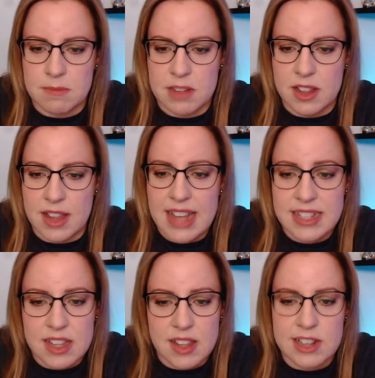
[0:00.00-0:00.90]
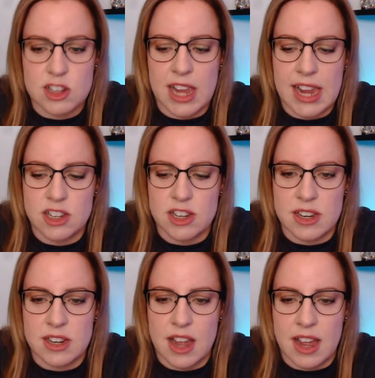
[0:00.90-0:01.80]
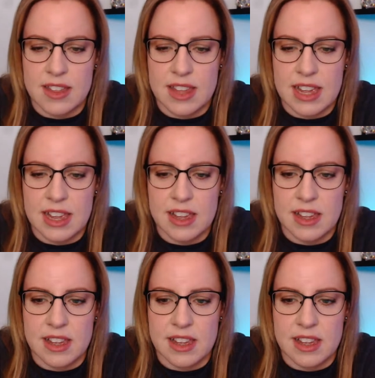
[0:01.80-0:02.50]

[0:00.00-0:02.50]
Classical education, I think,